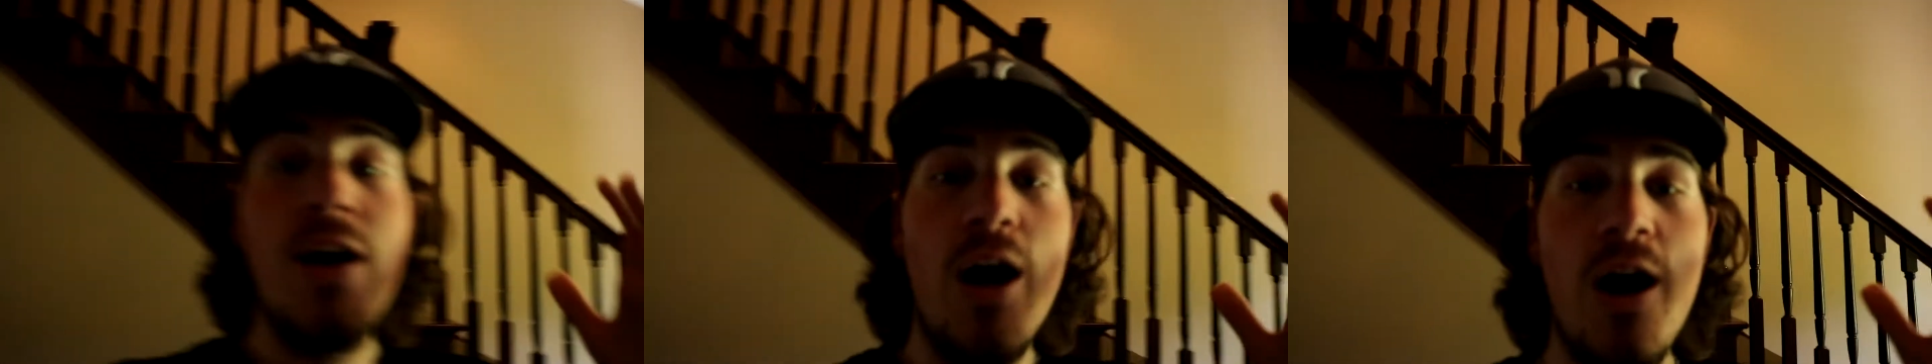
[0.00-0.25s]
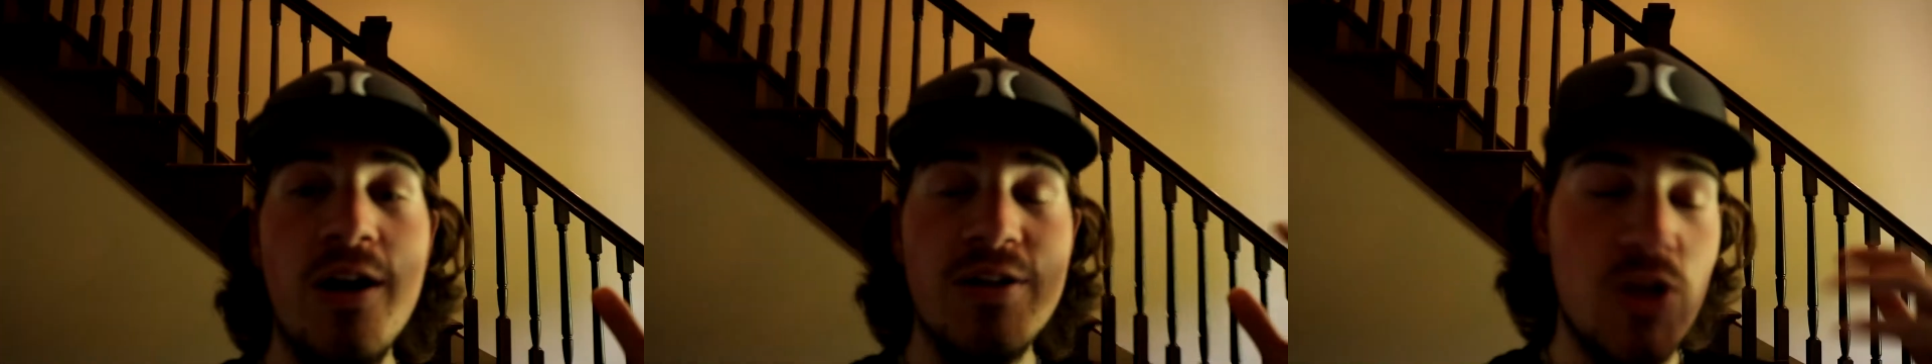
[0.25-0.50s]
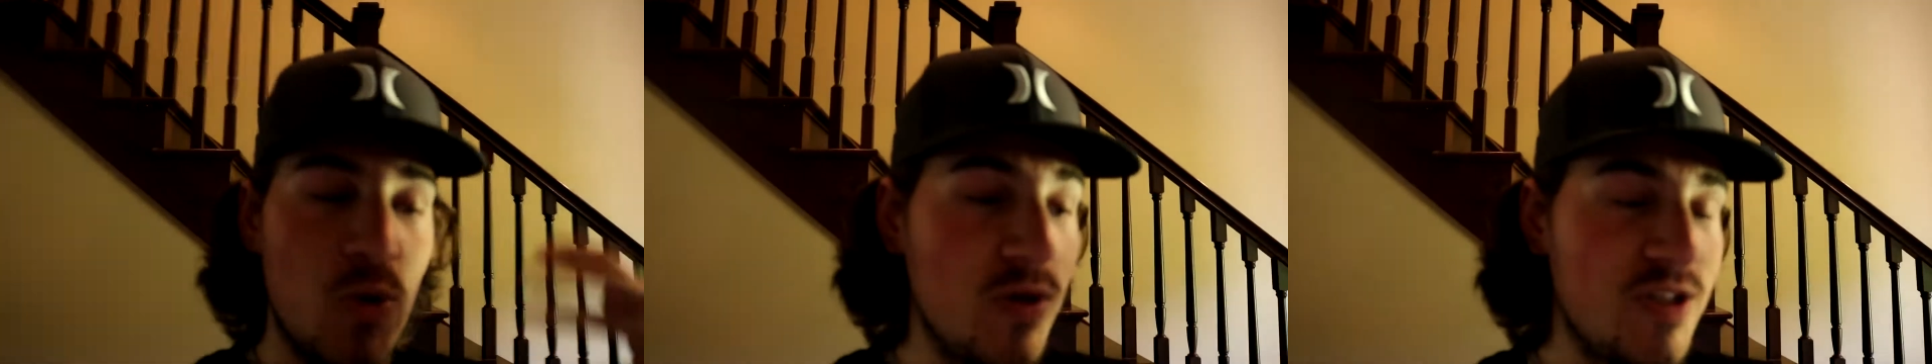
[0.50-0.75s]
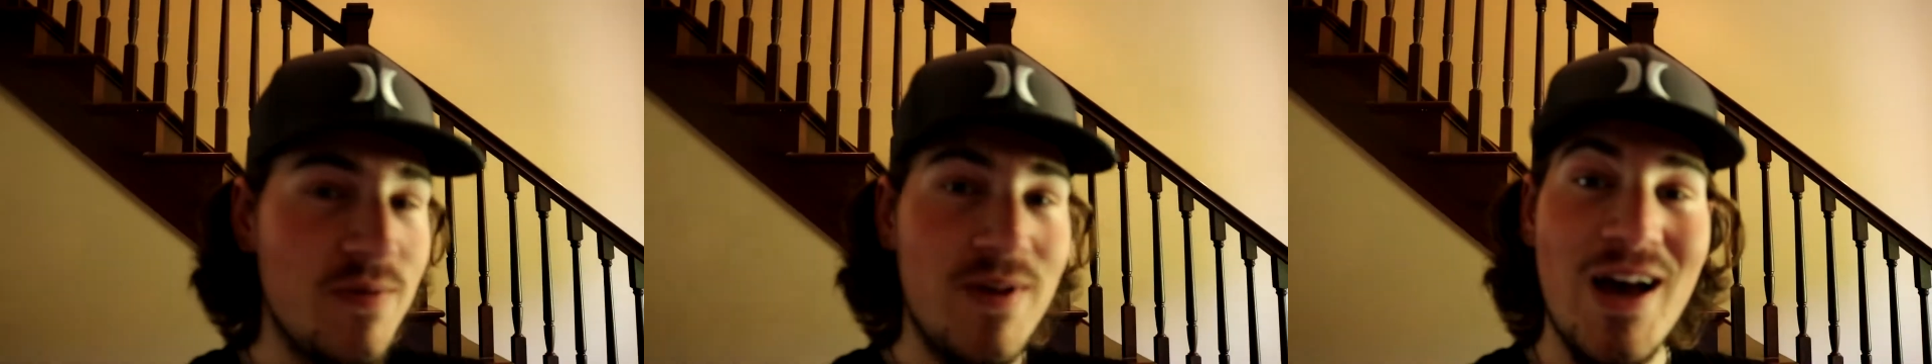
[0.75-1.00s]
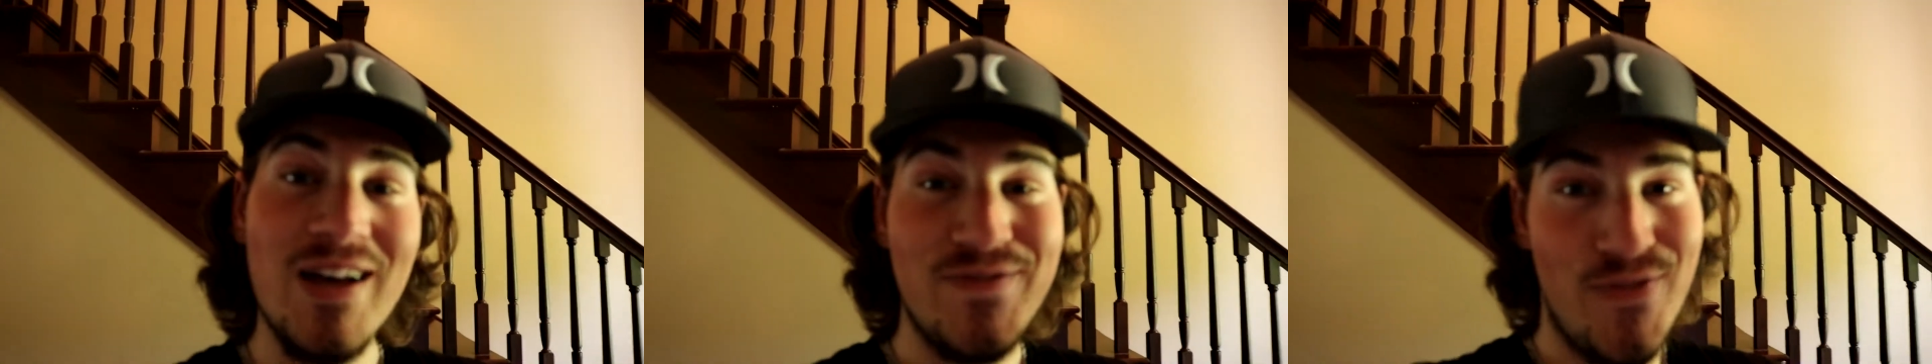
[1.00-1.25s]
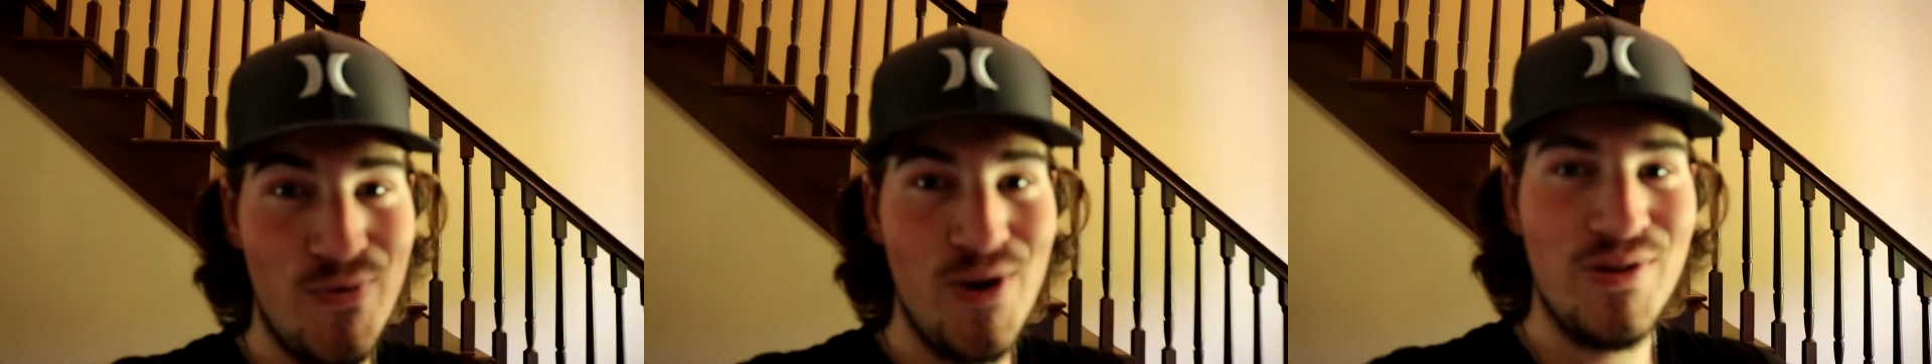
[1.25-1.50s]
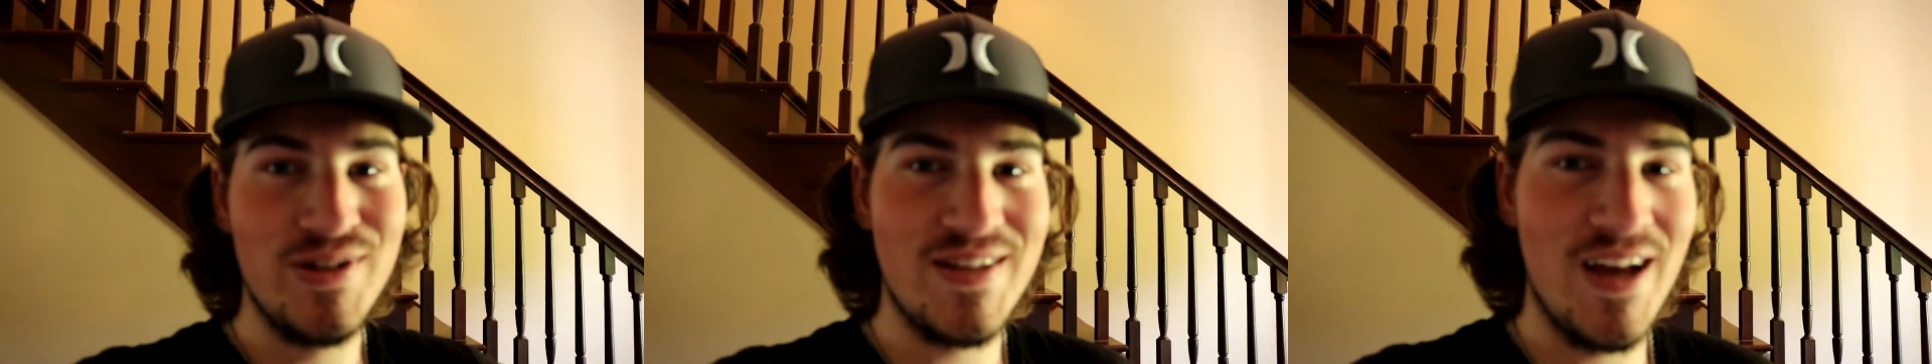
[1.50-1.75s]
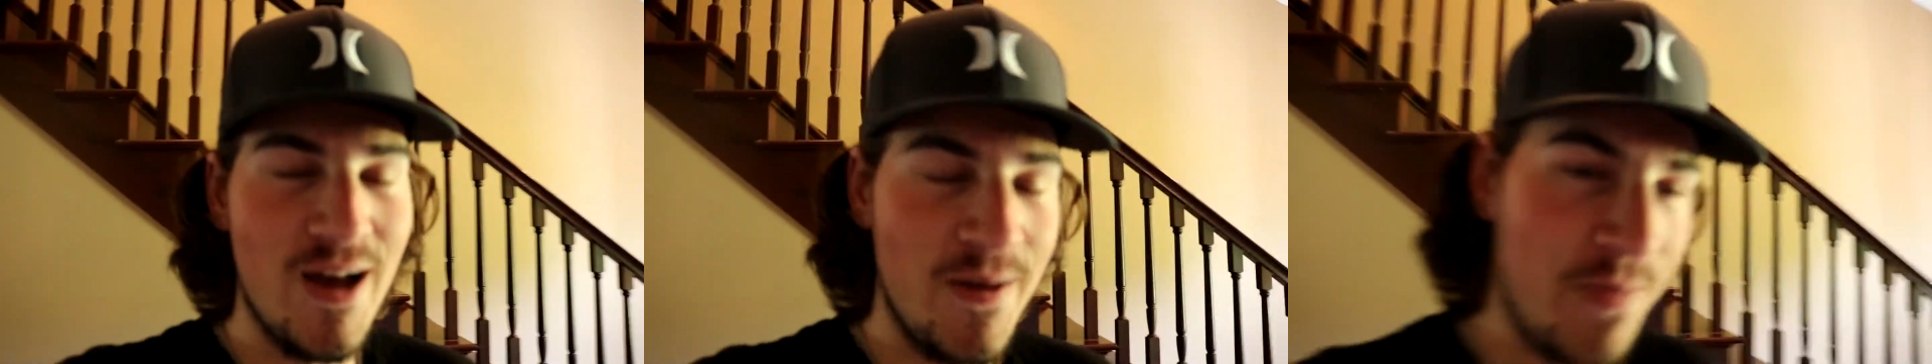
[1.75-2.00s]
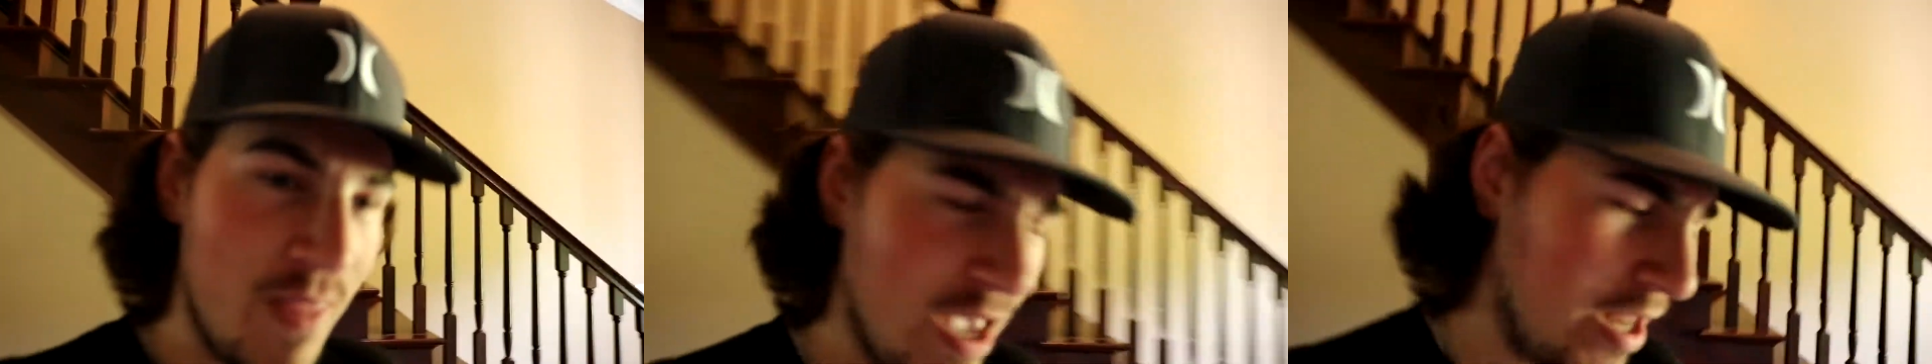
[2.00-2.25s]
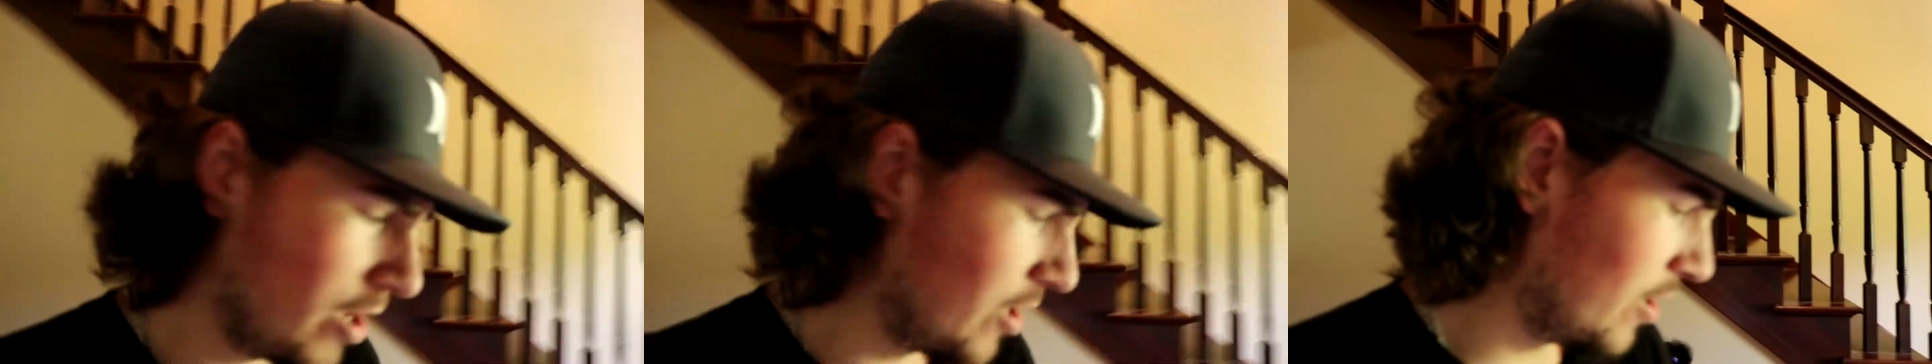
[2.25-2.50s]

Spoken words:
Alright, so what's up guys, for real this time, and